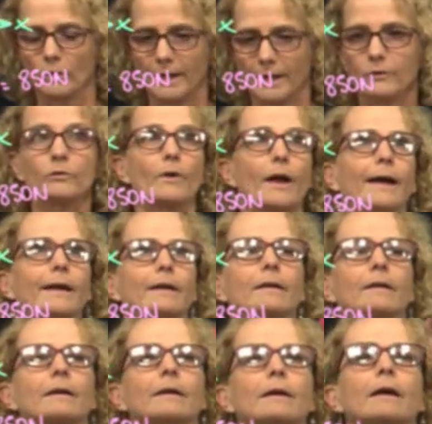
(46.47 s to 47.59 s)
let's write
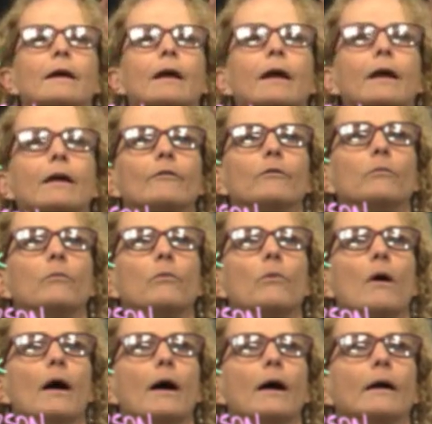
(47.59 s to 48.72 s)

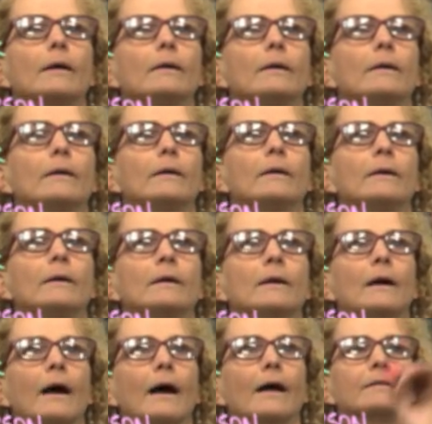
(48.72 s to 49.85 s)
f1
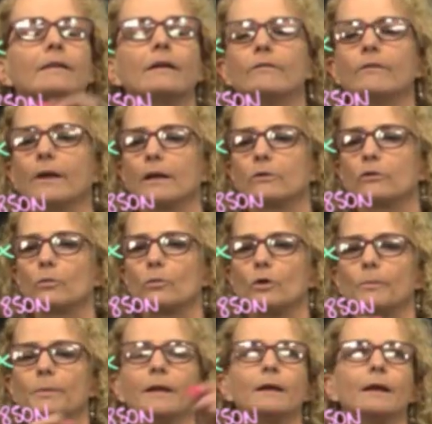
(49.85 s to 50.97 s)
as a vector
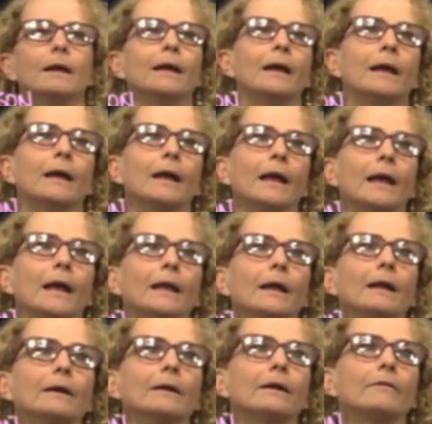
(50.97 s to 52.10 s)
will be
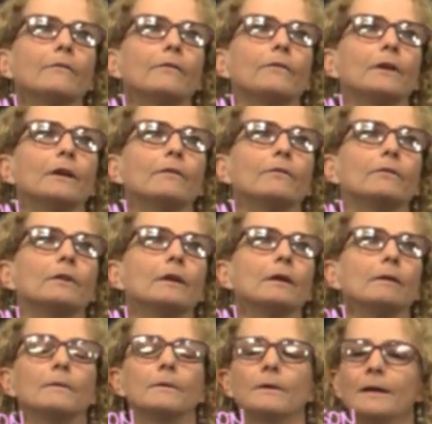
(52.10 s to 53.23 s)
850.